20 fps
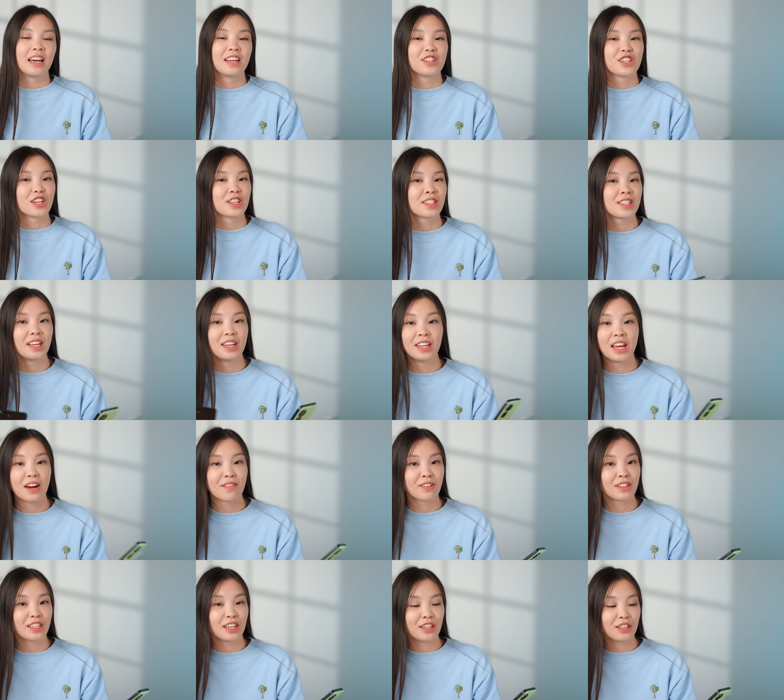and just in
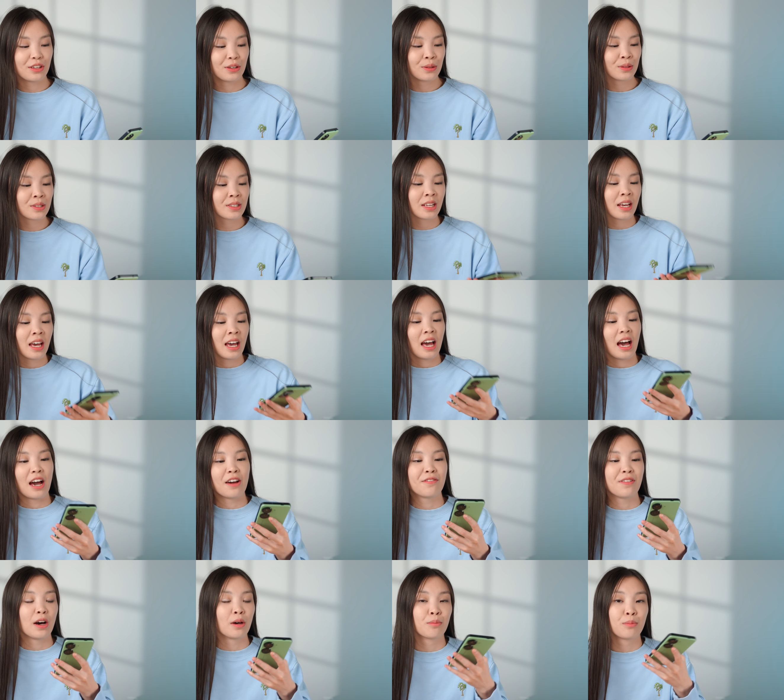everyday use, I
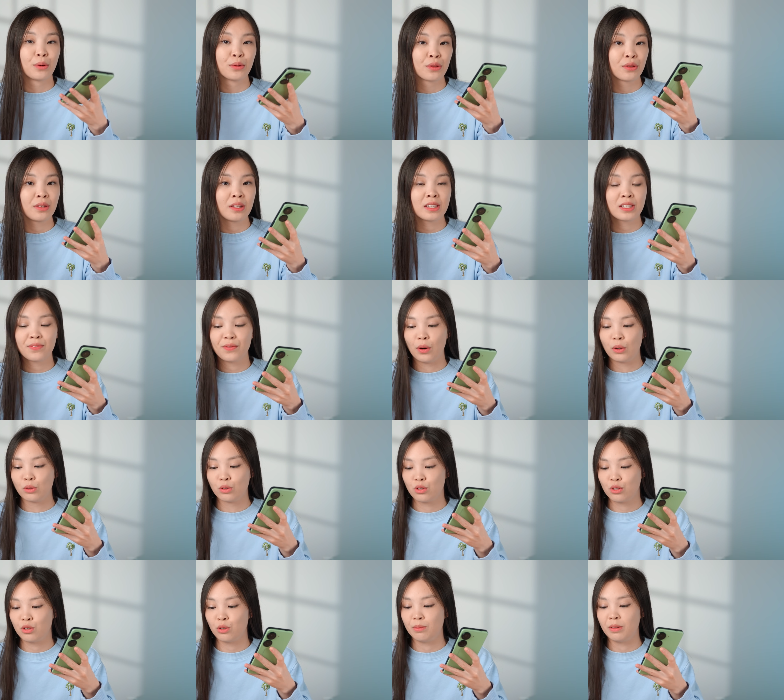found both of these
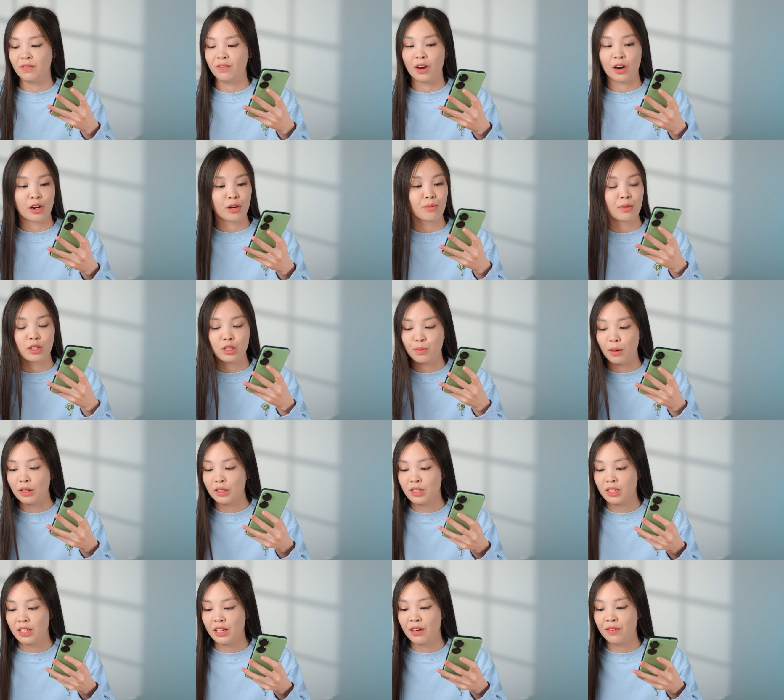phones to be very
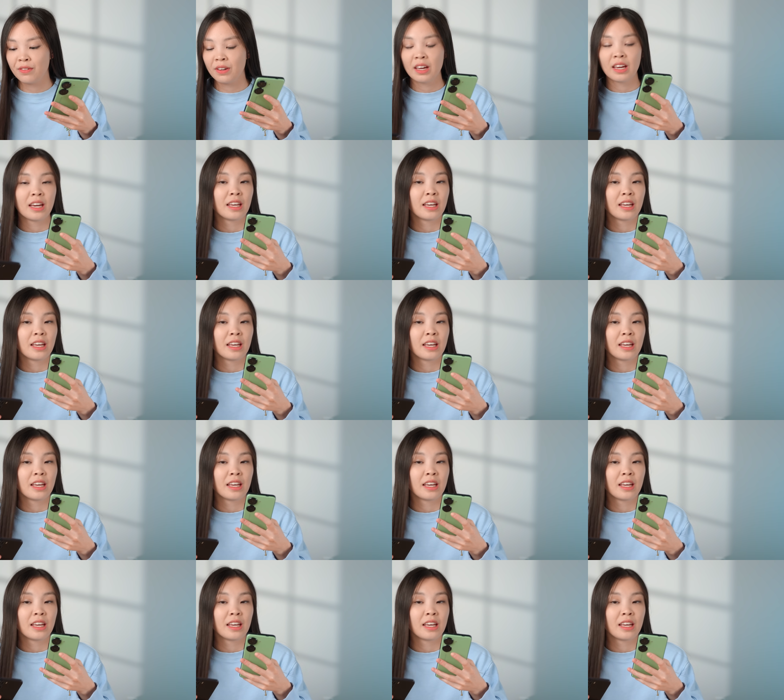responsive.